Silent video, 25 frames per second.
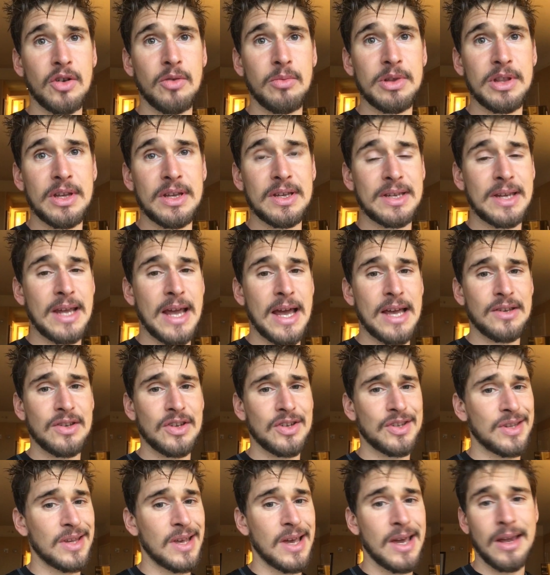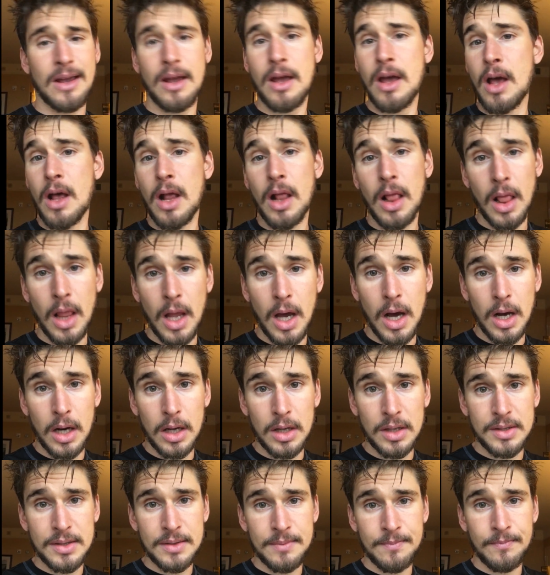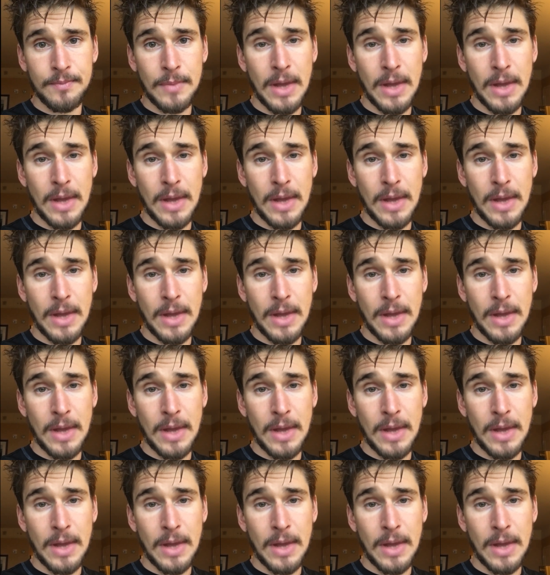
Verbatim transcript: But this guy's just like, lungs.